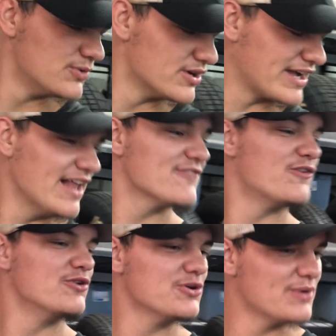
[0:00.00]

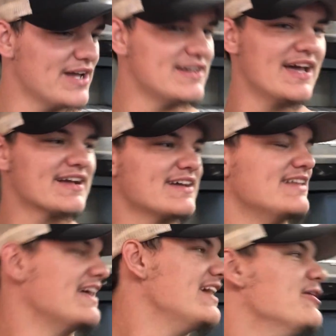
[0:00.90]
redneck in
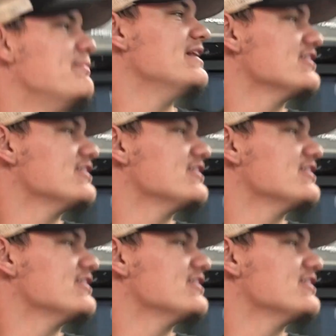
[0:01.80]
the Hillbilly